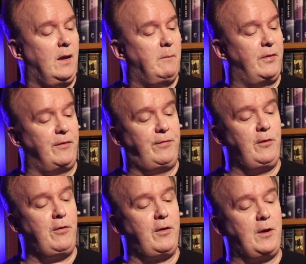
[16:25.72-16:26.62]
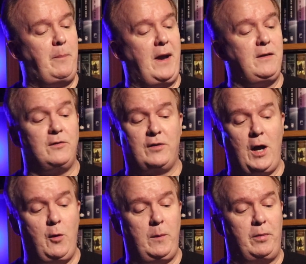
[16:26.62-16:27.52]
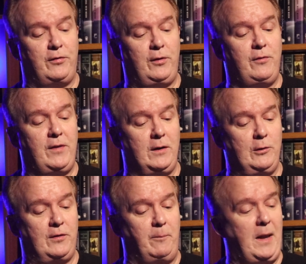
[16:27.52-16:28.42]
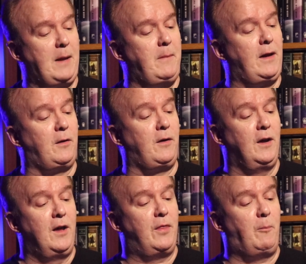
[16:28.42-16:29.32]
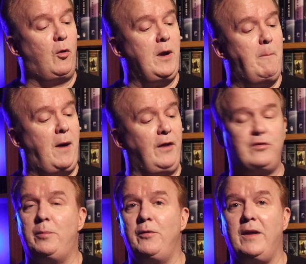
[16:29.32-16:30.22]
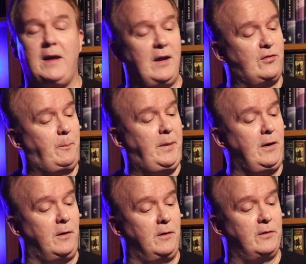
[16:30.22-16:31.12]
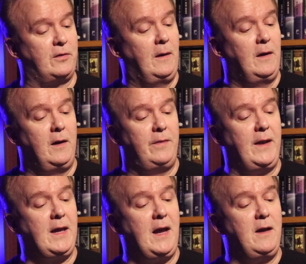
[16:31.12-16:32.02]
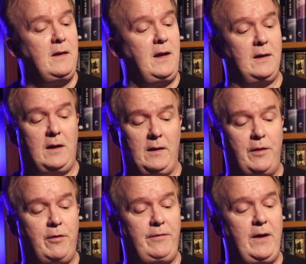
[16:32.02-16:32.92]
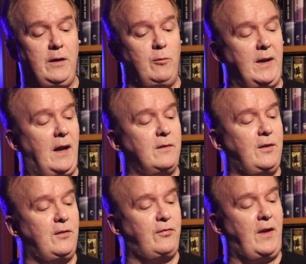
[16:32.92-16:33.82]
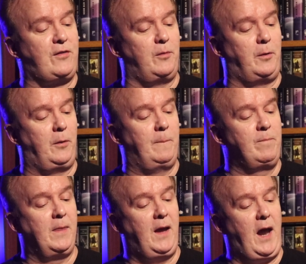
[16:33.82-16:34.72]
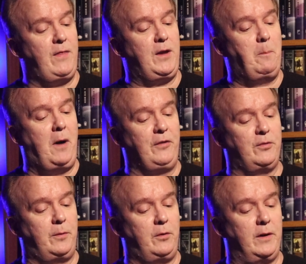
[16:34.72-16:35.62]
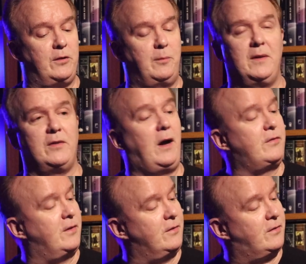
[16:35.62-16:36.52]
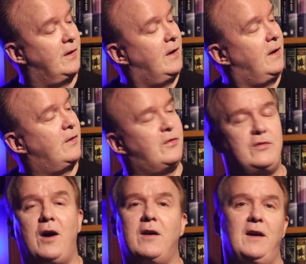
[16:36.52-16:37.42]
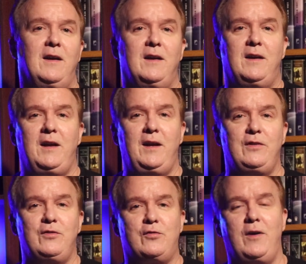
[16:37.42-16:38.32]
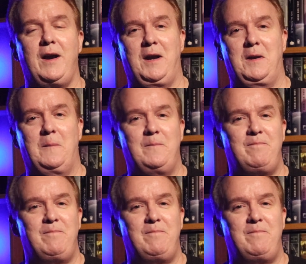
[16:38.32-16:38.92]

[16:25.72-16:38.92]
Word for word: But the further the companions go in pursuit of the elusive blackmailer, the more impossible the case appears. Then again, in Calethraven, reality is flexible, and the impossible is Miz Haas's stock in trade.